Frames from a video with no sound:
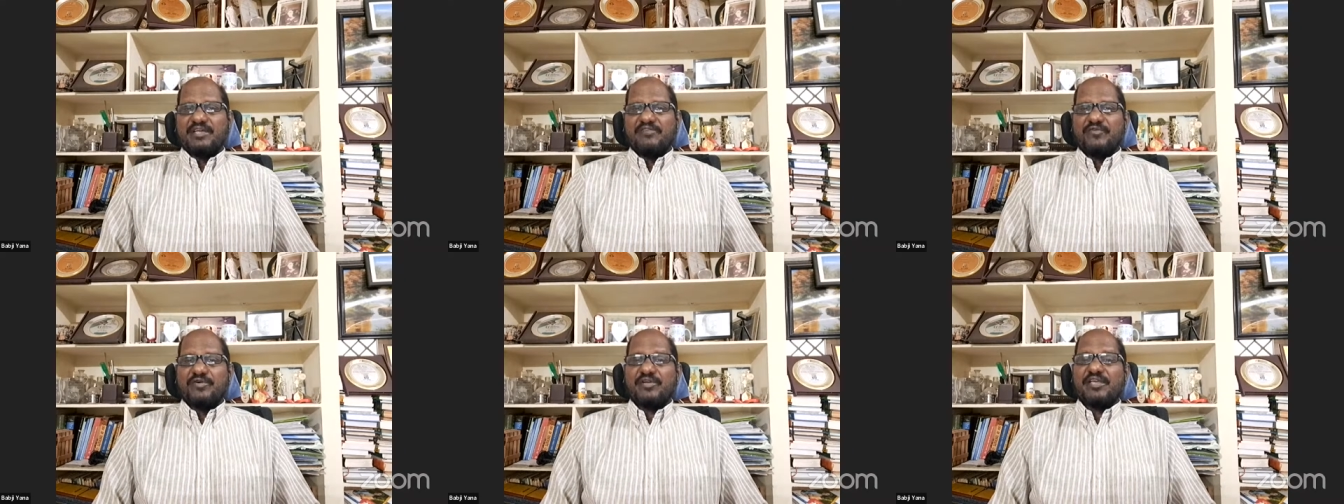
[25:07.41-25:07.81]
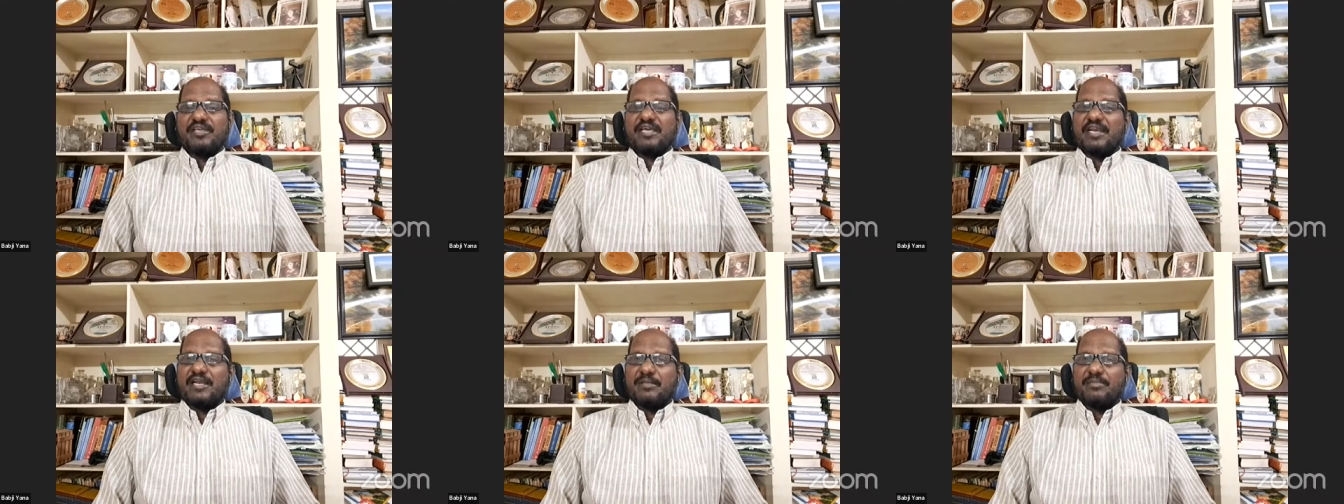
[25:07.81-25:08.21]
Therefore,
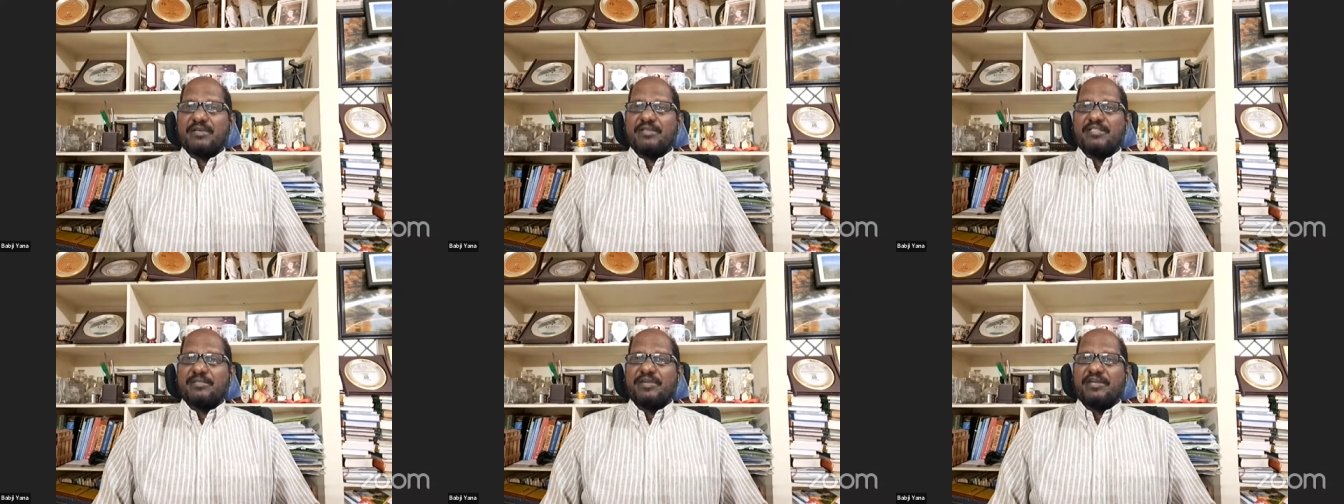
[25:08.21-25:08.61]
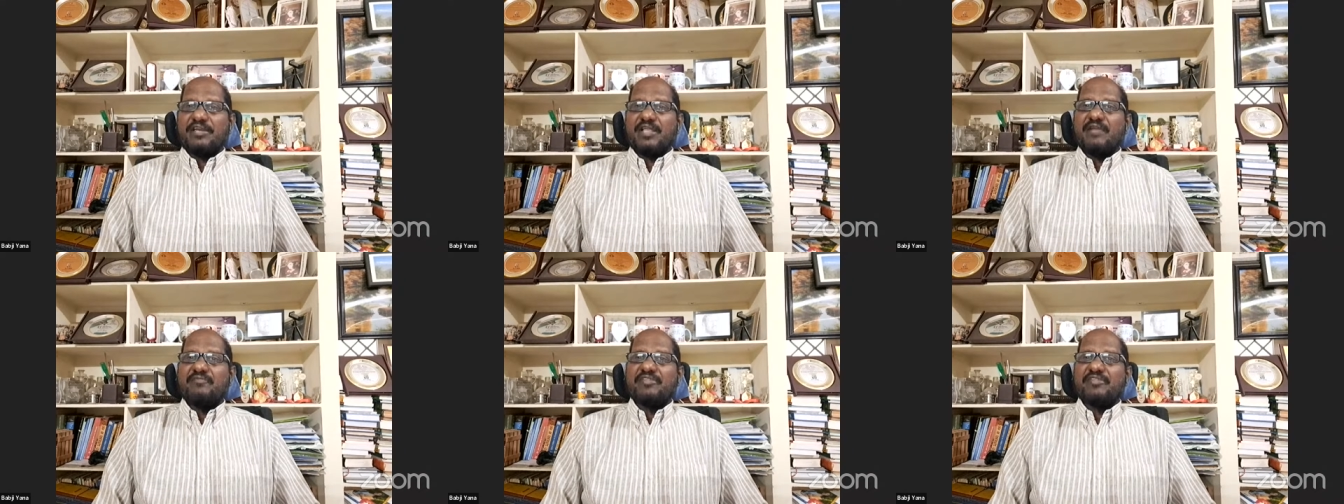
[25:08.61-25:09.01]
the
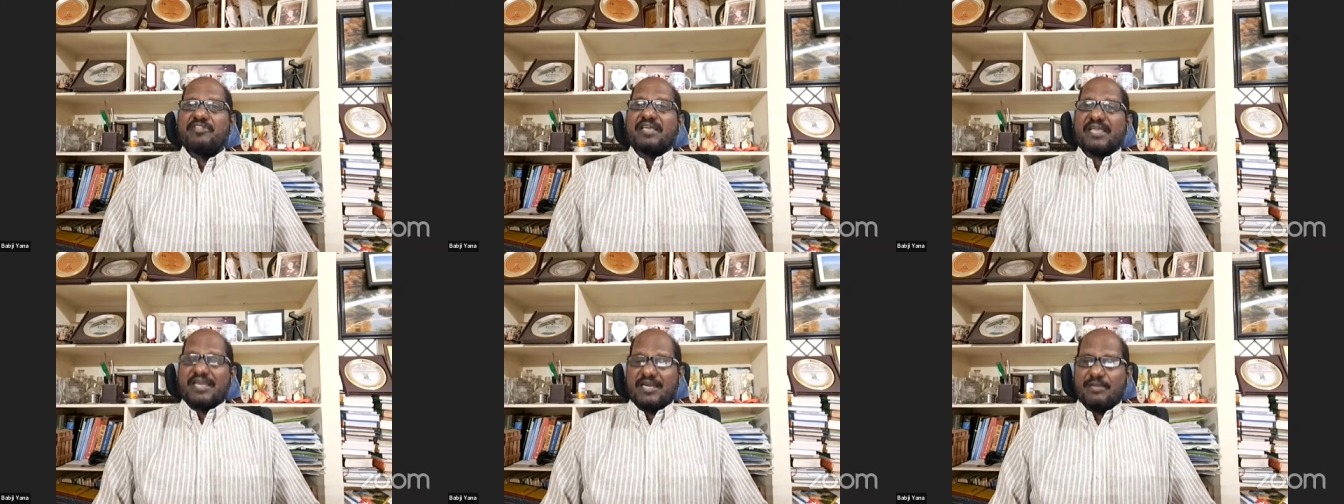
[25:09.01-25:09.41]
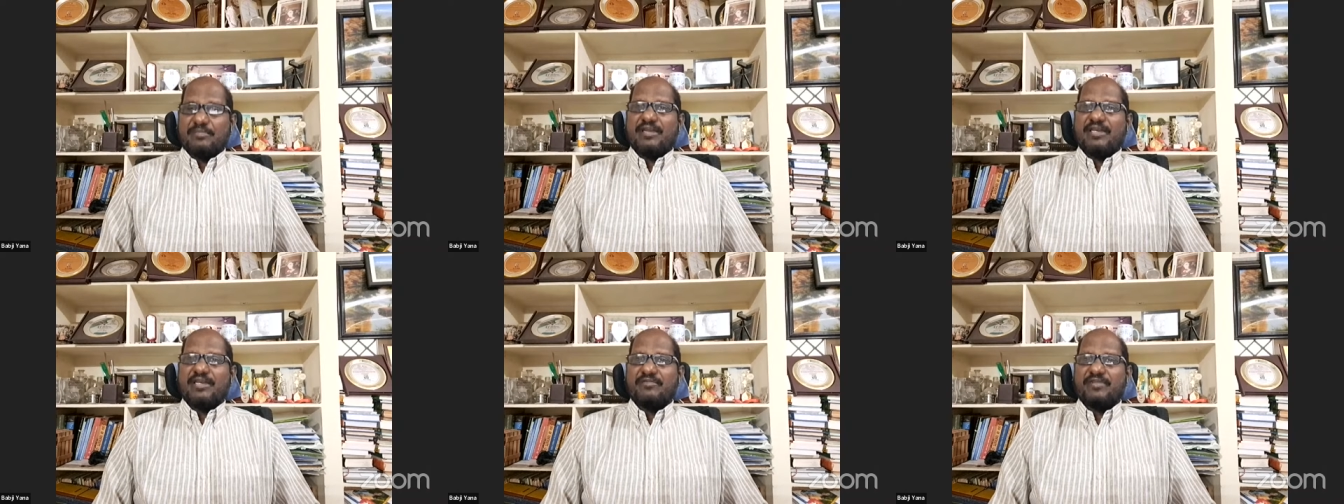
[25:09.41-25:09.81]
media with
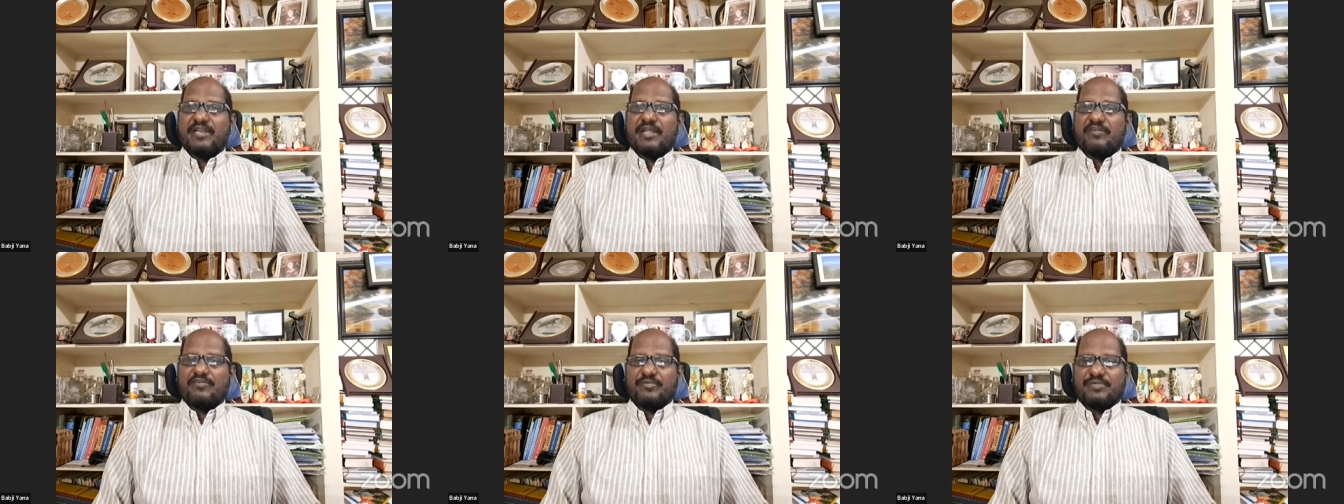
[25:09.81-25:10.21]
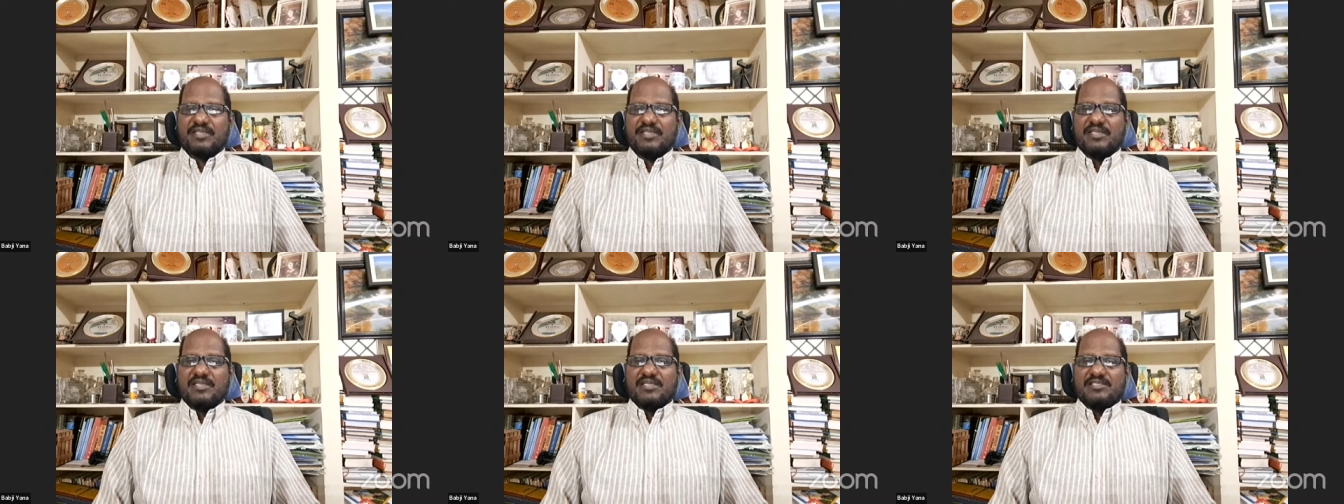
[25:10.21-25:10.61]
credibility will have to
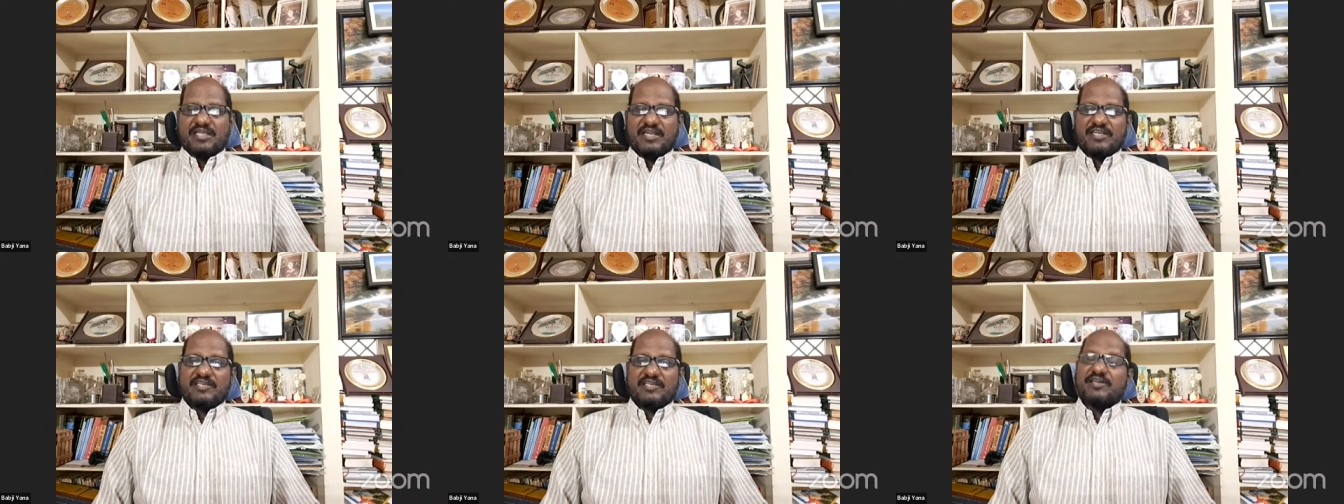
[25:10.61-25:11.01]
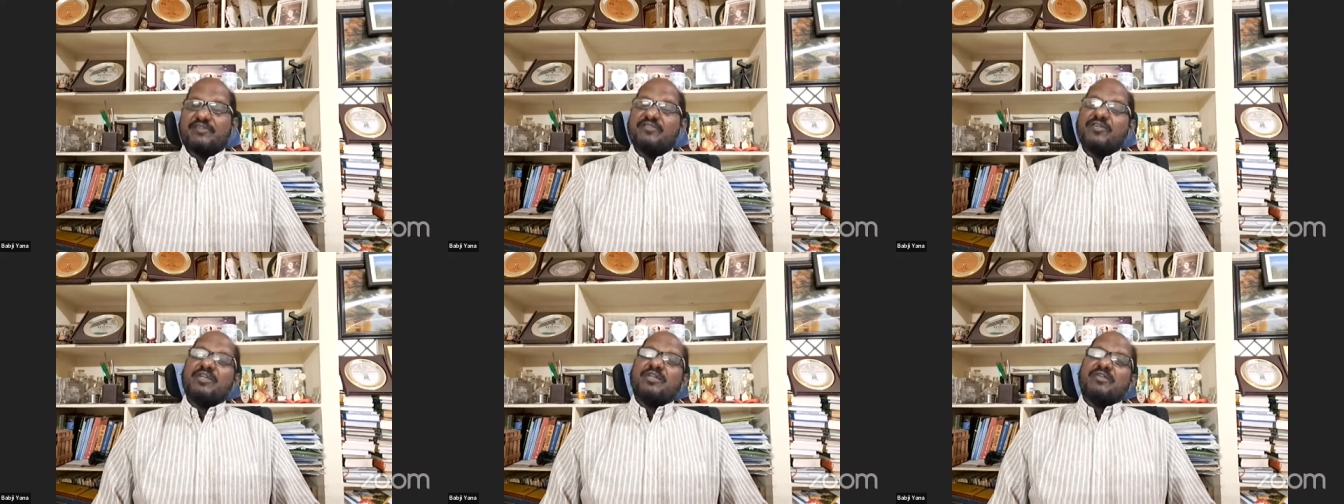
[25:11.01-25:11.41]
be selected.